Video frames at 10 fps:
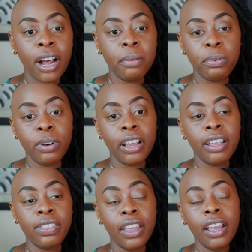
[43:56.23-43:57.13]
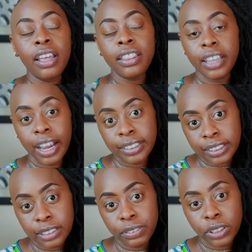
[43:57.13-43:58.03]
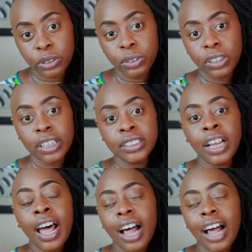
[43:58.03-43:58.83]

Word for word: up with the idea for the course.